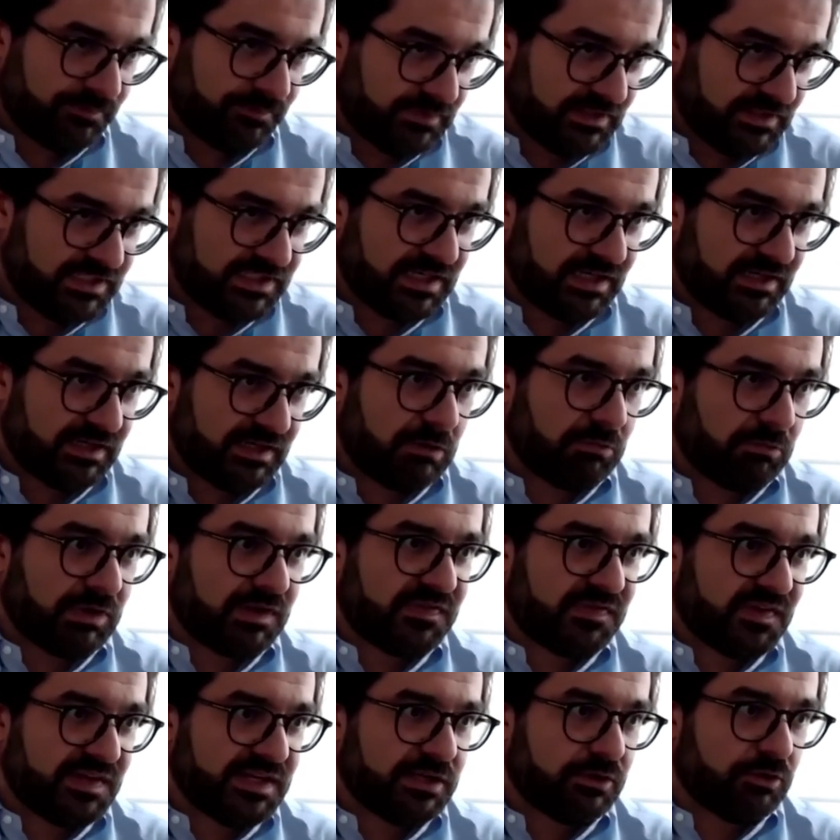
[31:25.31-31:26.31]
These are our
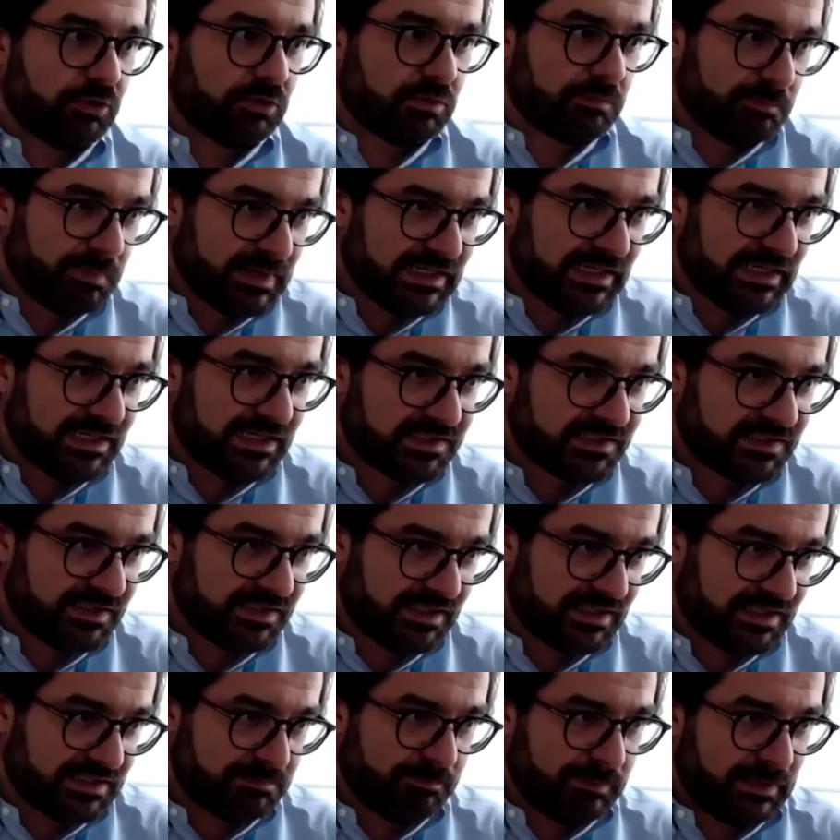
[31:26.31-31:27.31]
three core pillars
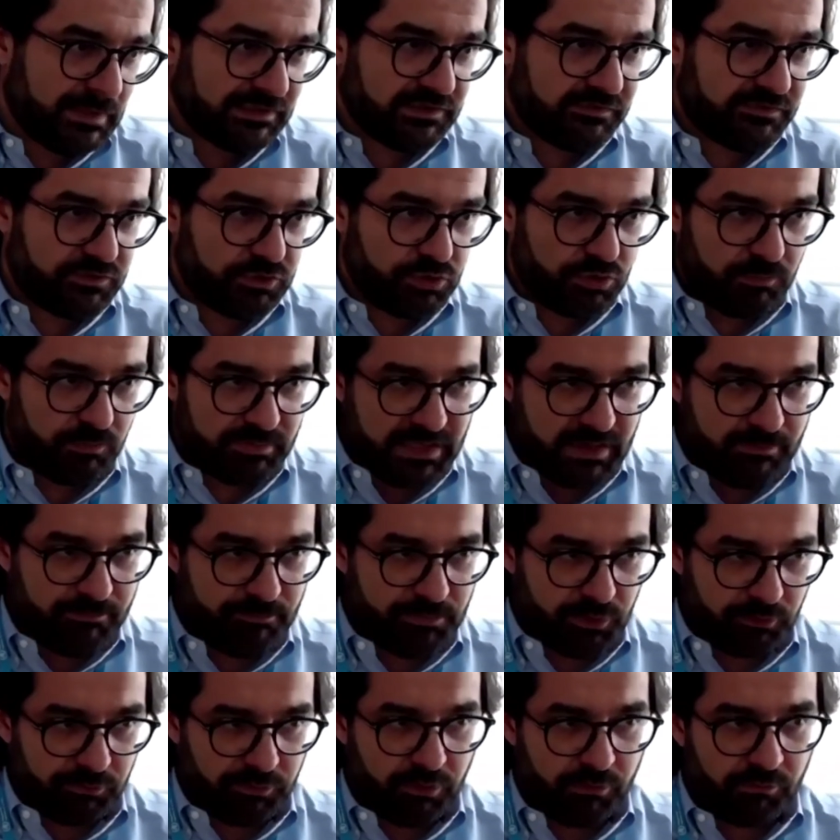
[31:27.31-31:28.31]
as part of the European
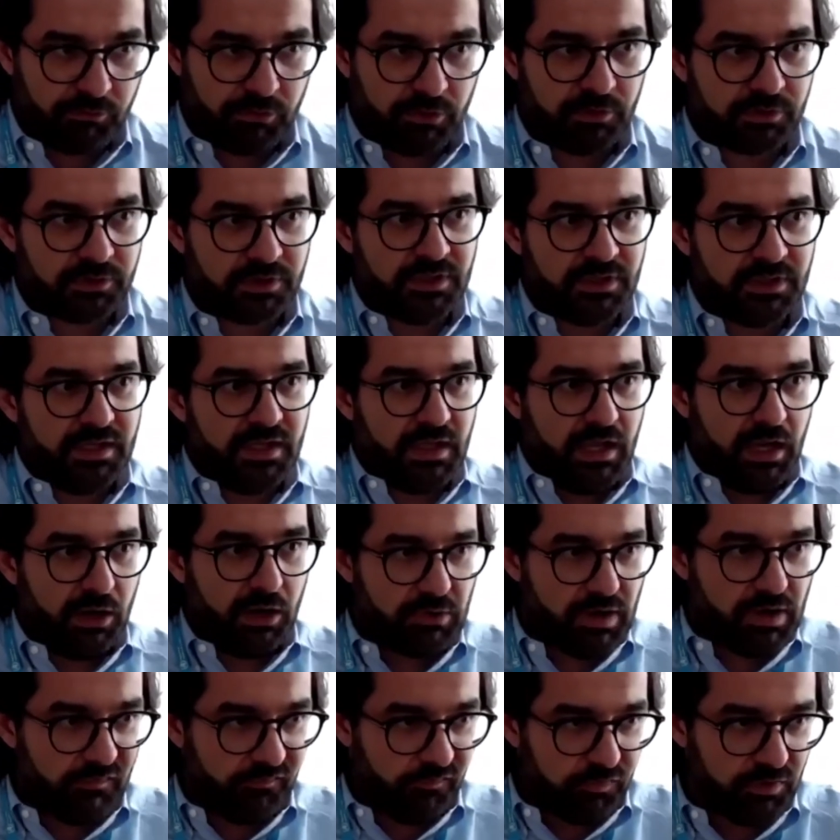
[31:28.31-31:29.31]
program work, and
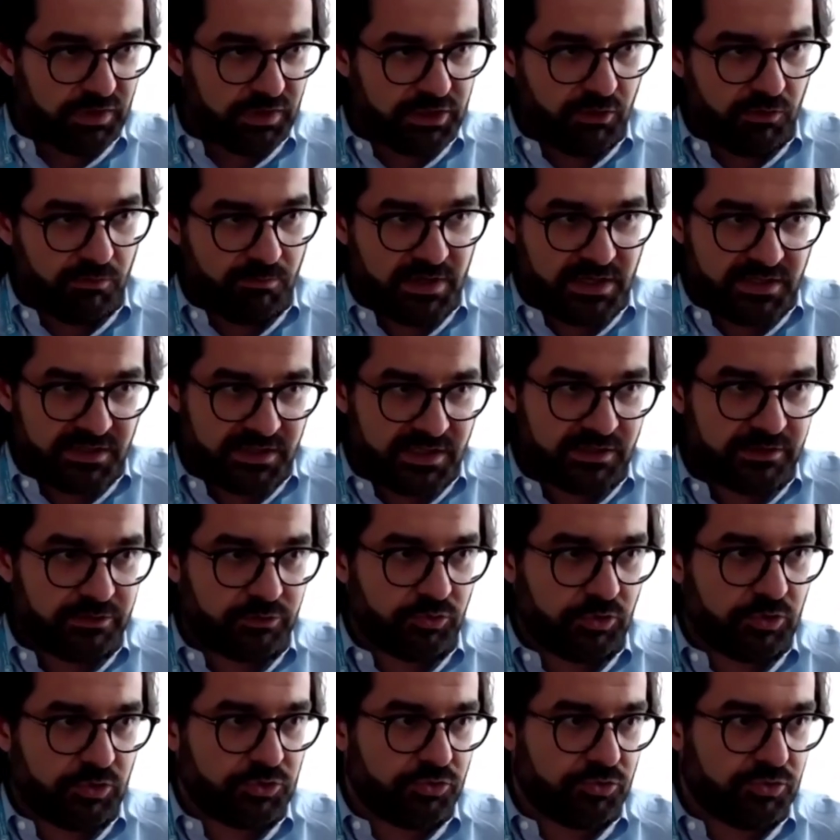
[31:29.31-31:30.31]
we are fully committed
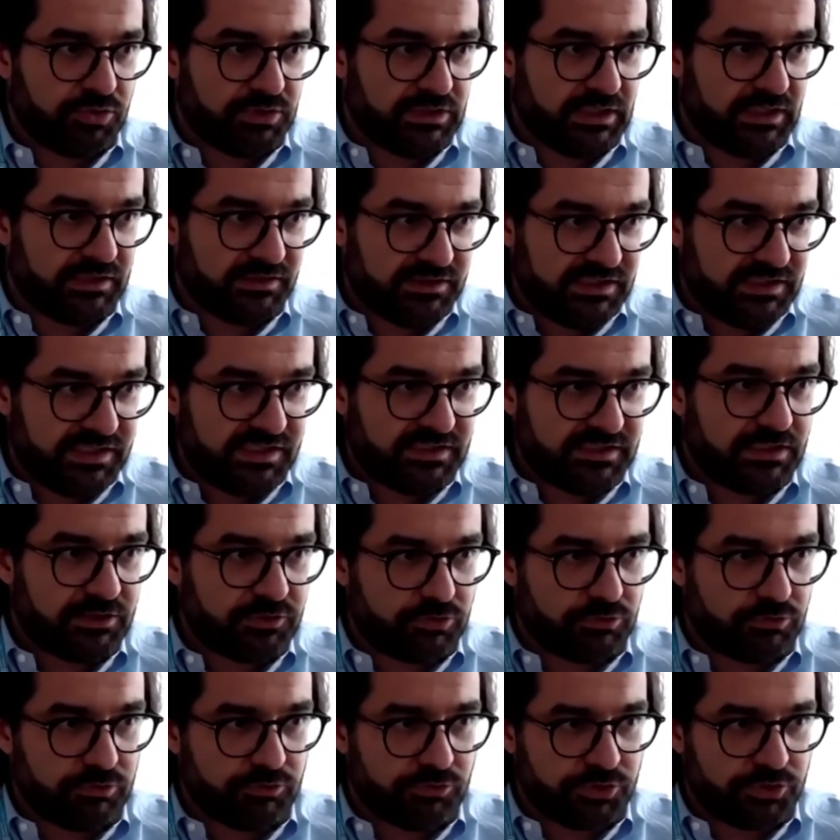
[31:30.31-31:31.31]
to ensure that digital
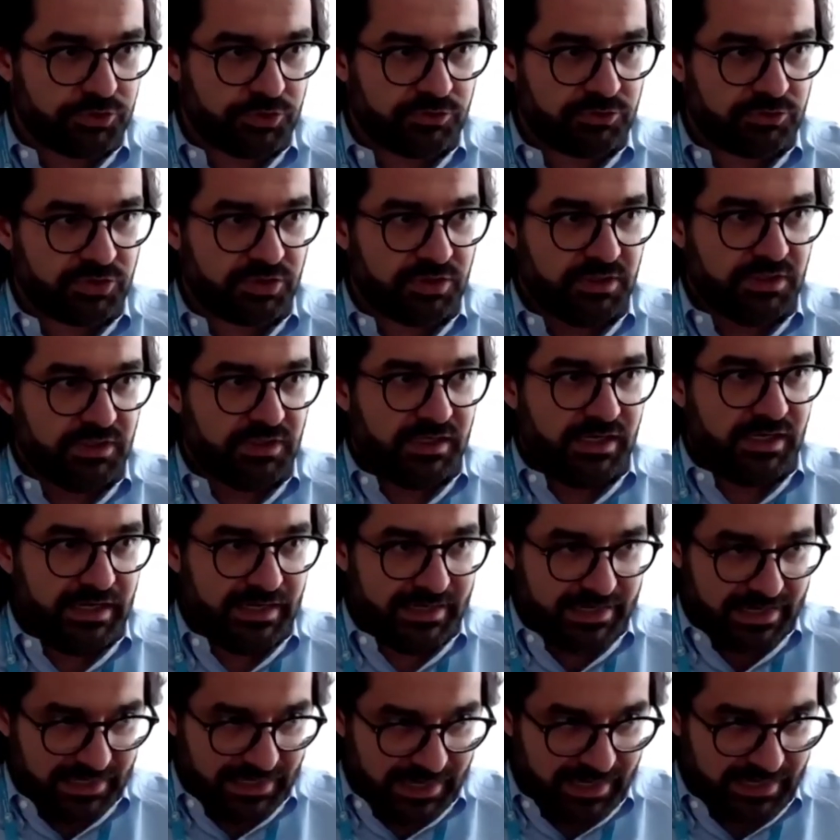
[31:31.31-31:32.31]
solutions are
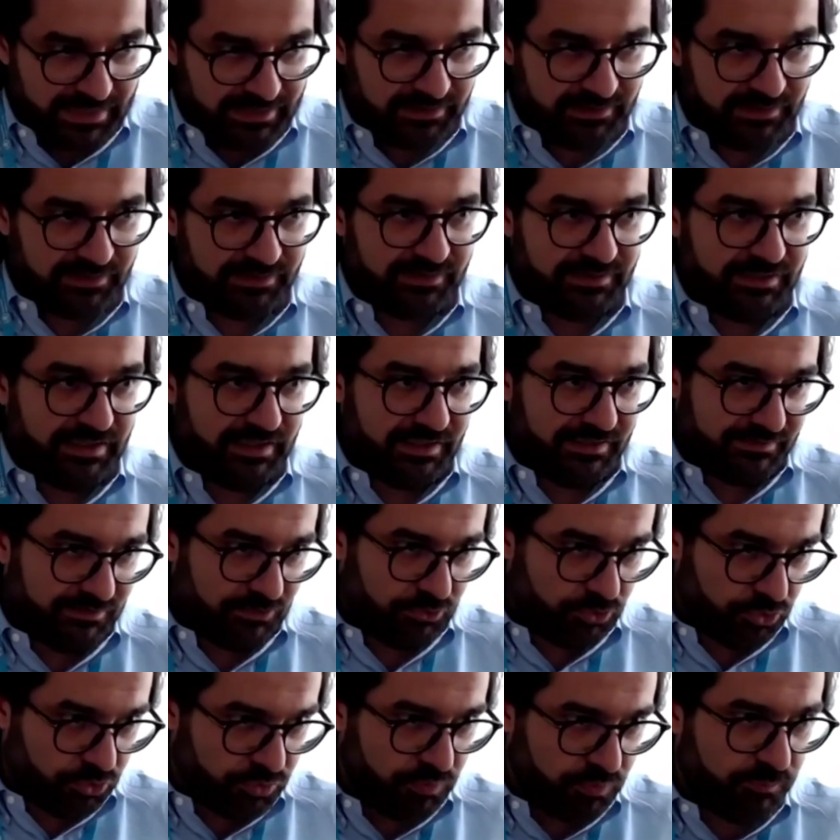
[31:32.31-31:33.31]
aligned
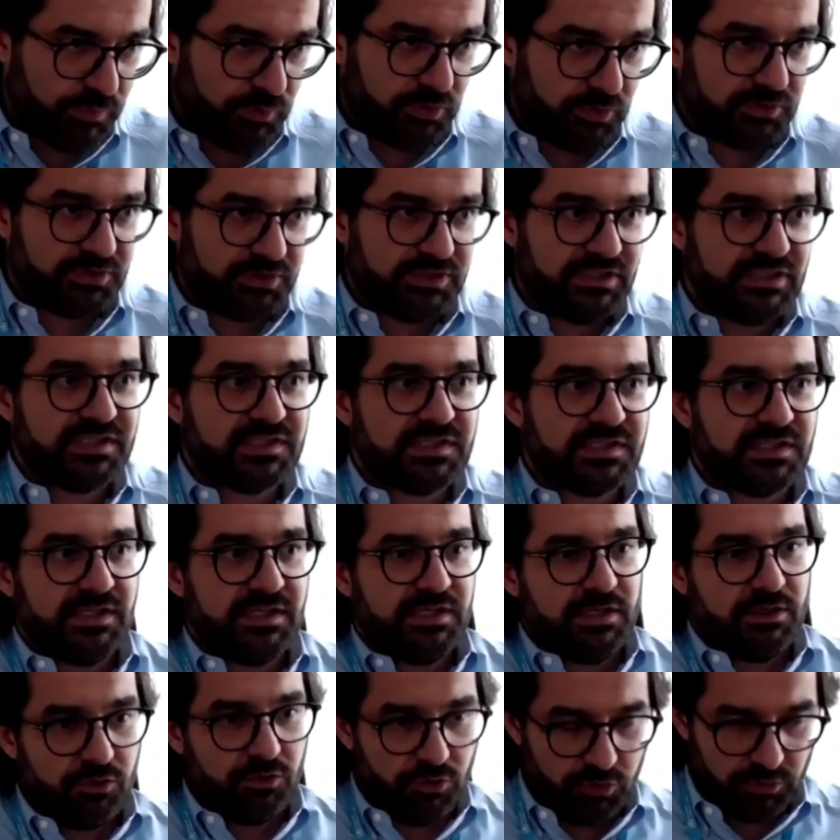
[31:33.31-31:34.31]
to support these
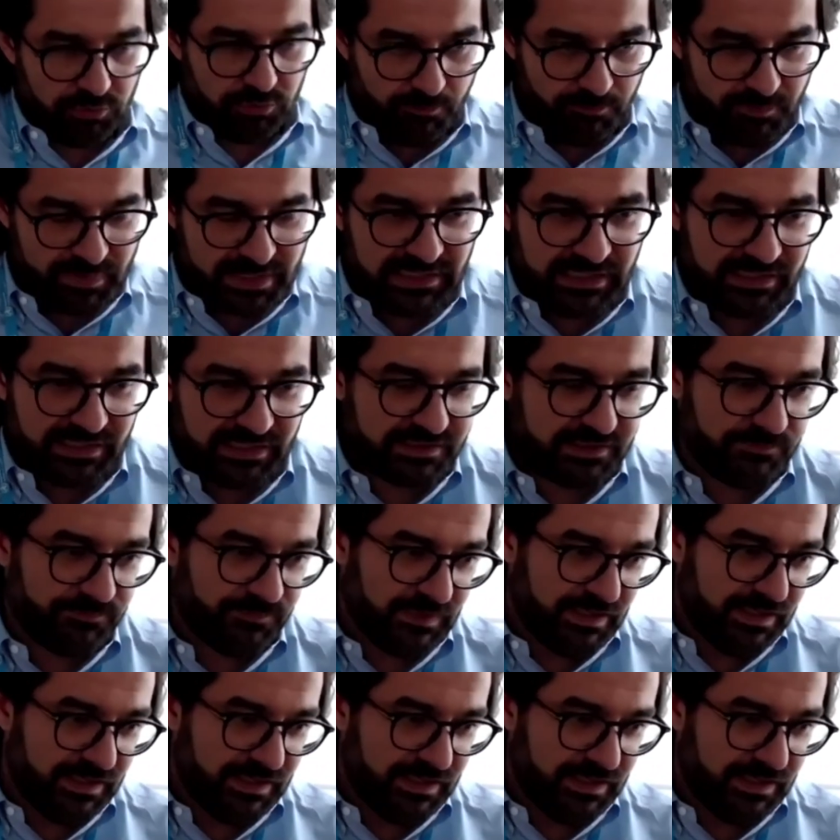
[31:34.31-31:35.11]
core pillars.